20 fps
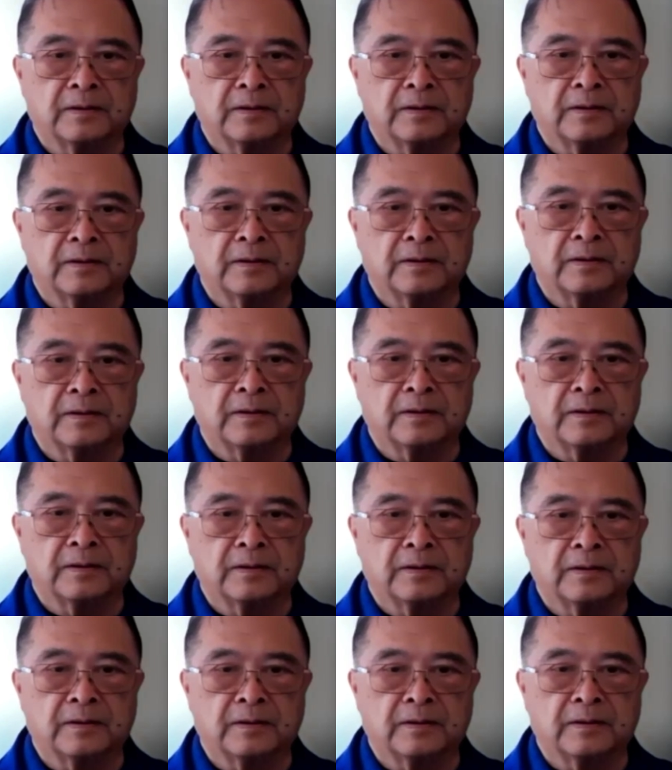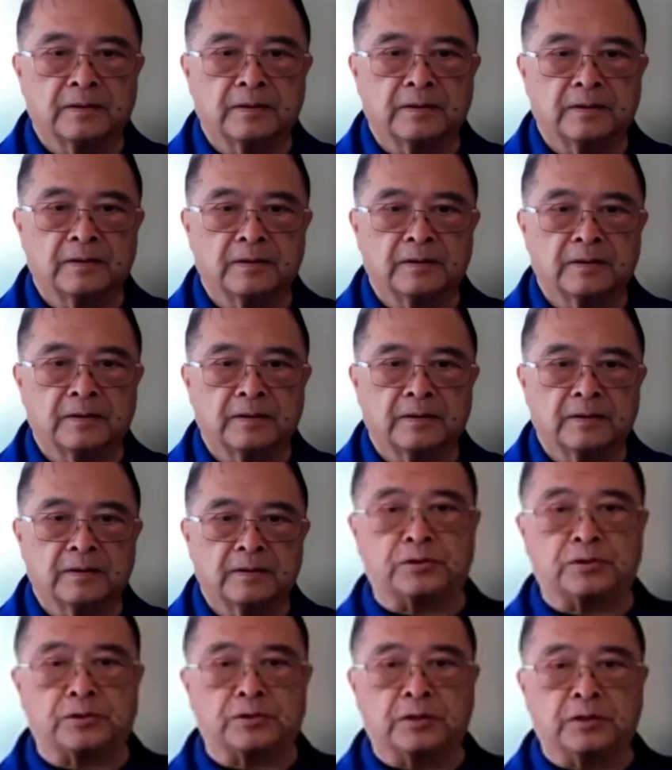Okay. So now
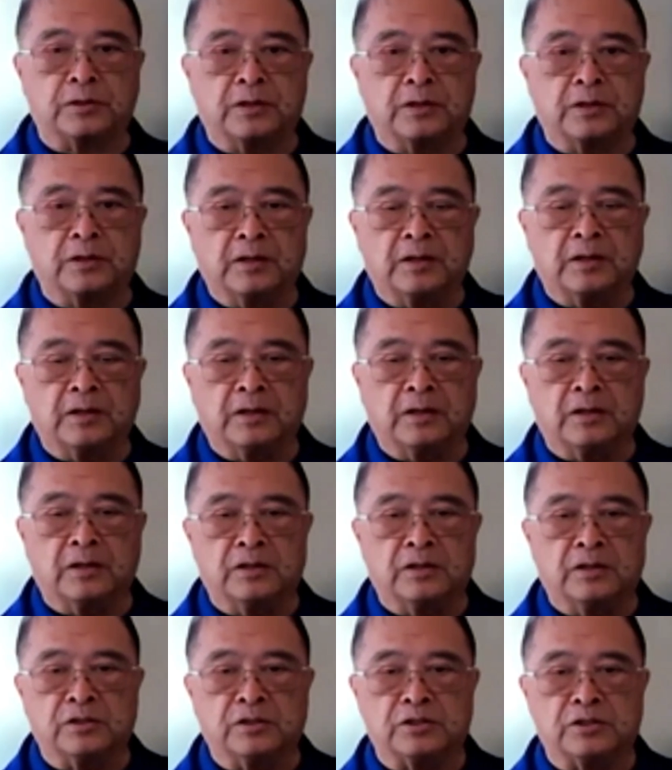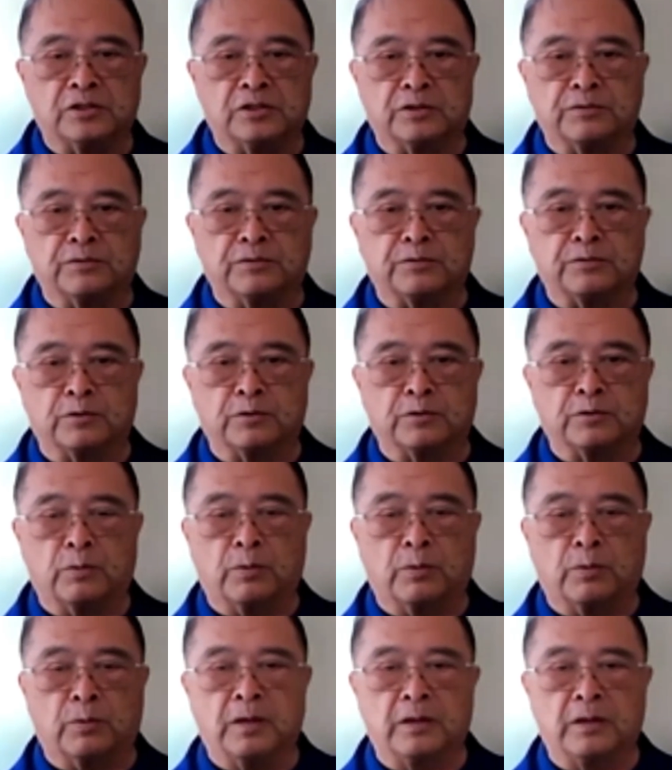we go back same way. You reach out with your
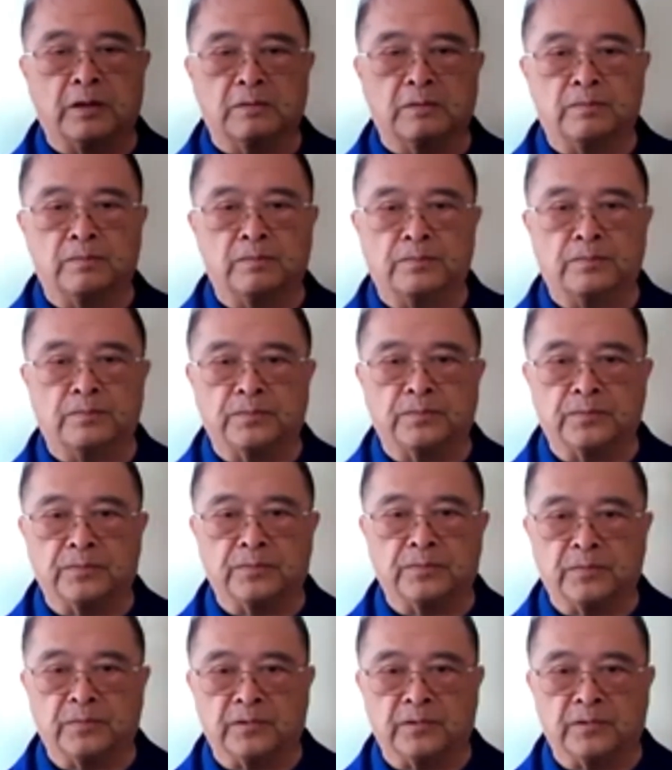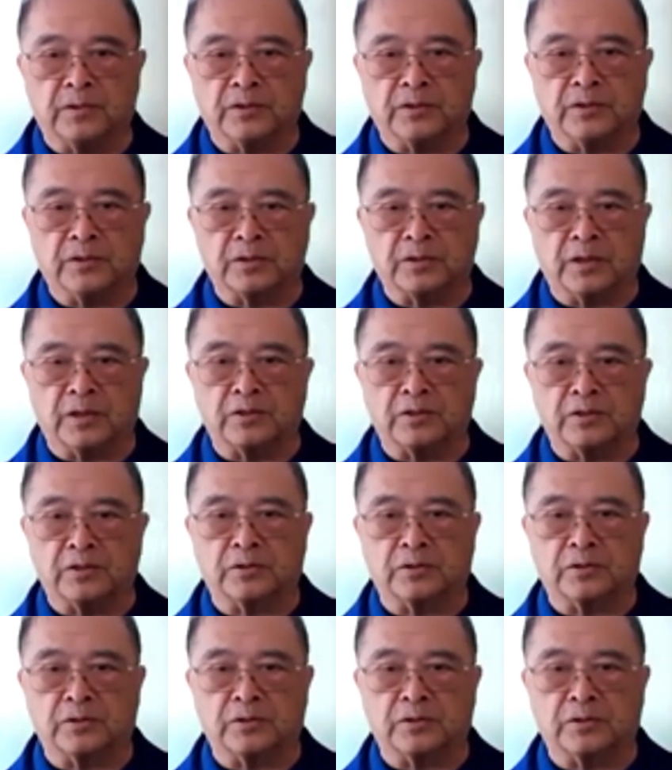foot. Your toe touches first.
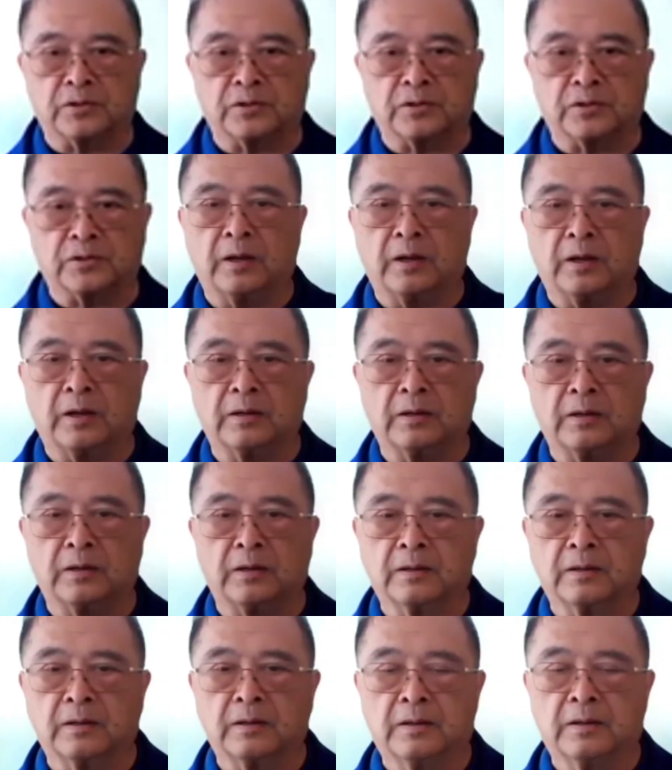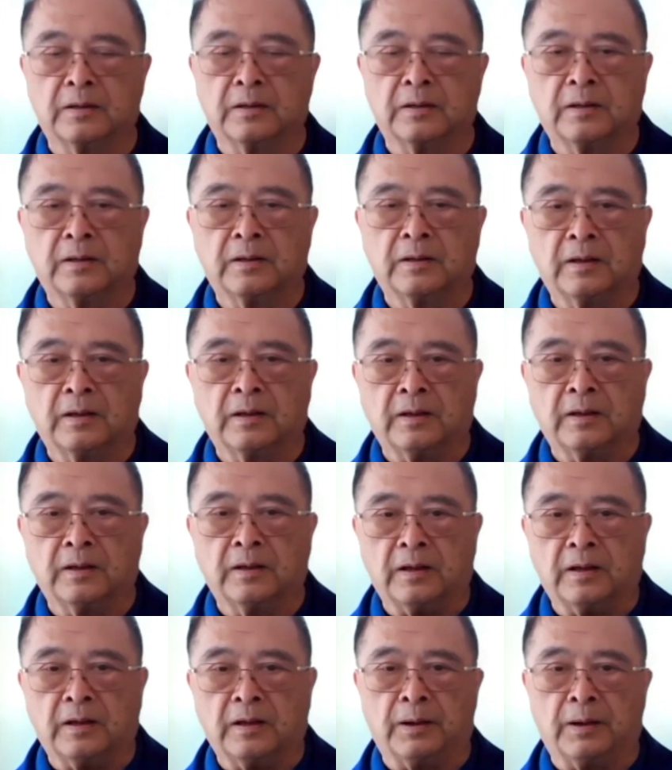Shift your weight. In this case to the right.
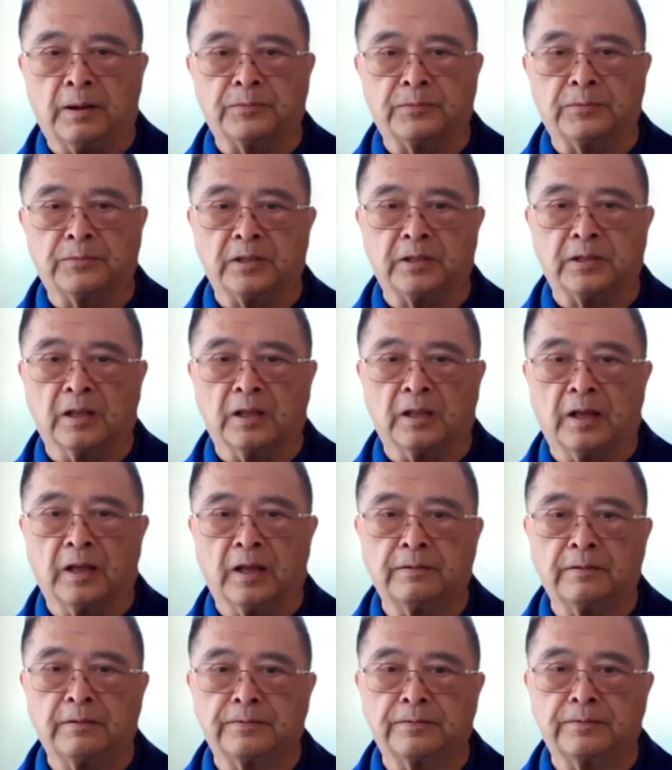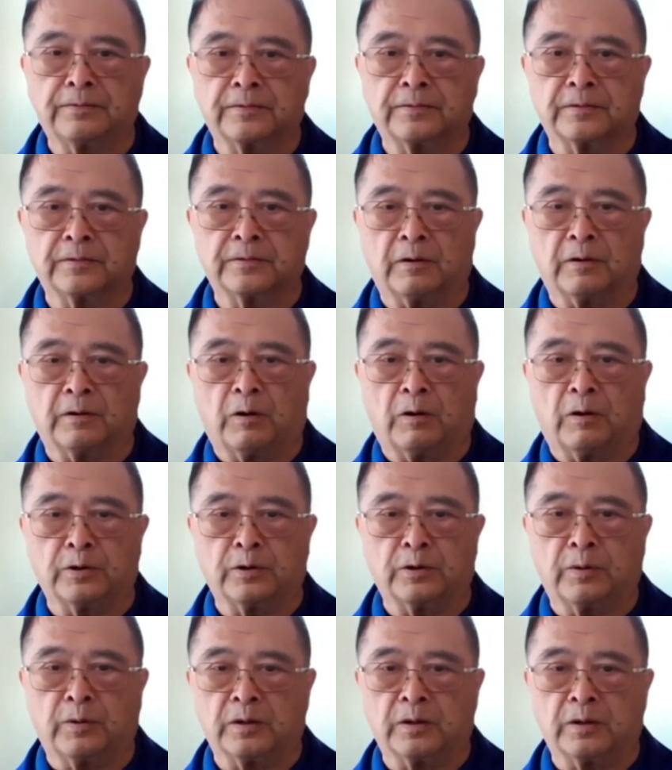Empty the left. All your weight
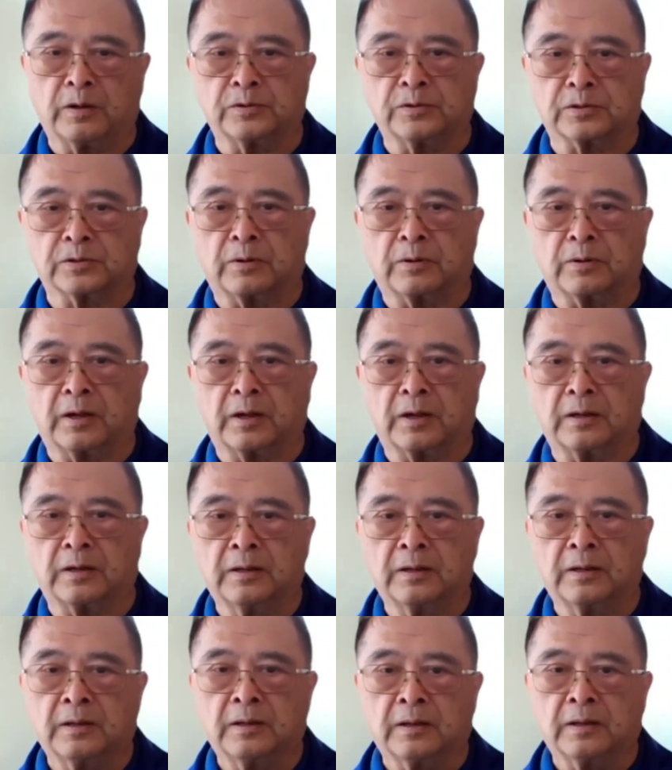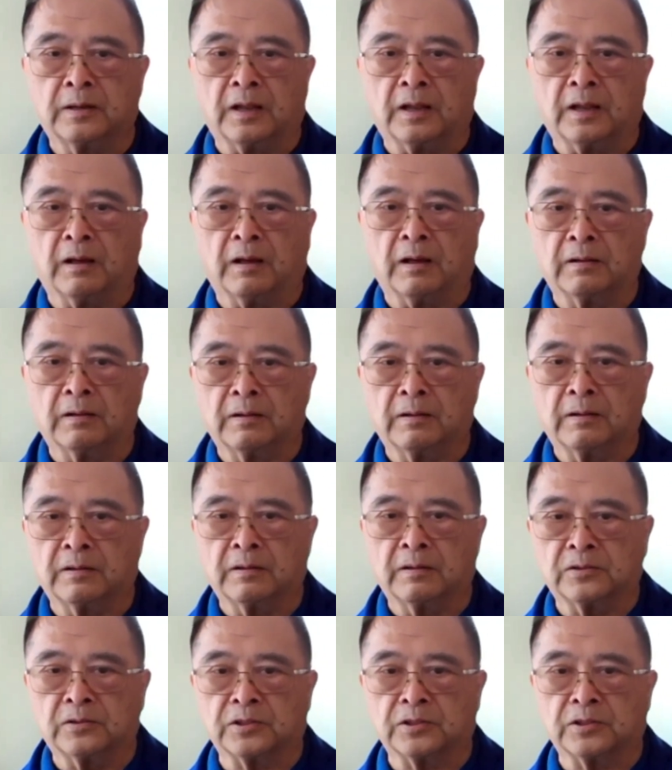goes to the right. Now, sit
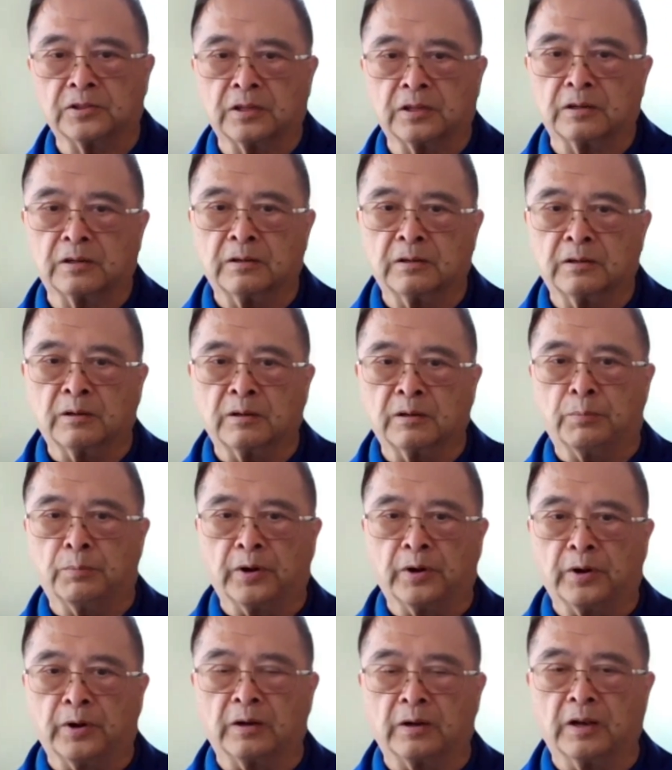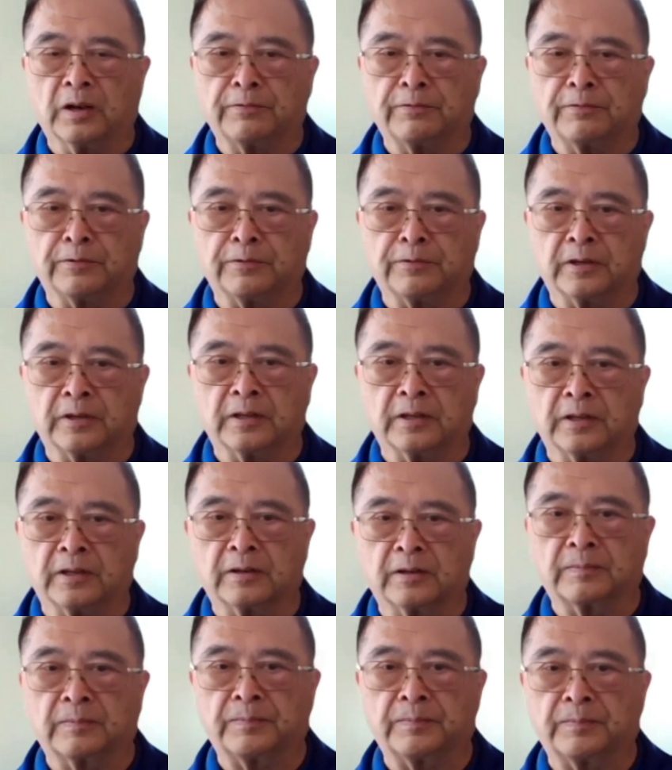here, bring your left foot in,
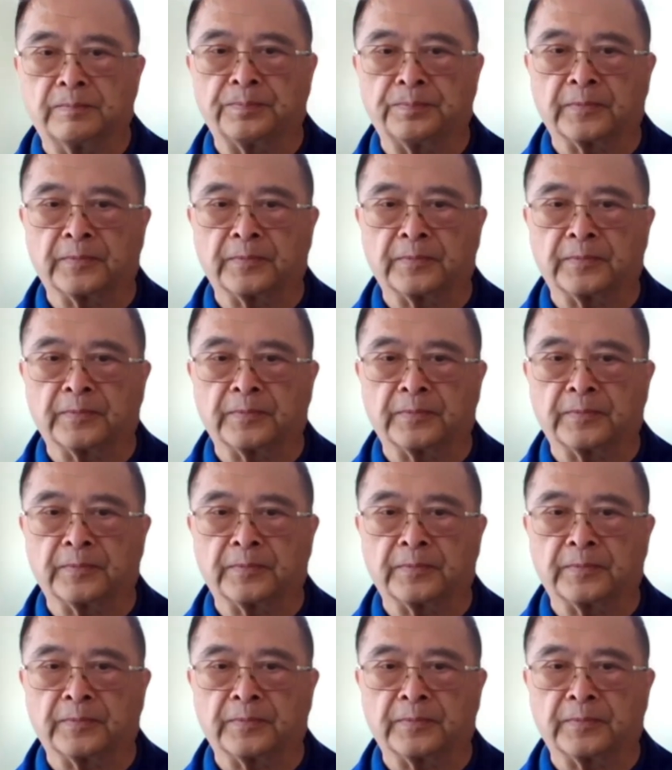okay?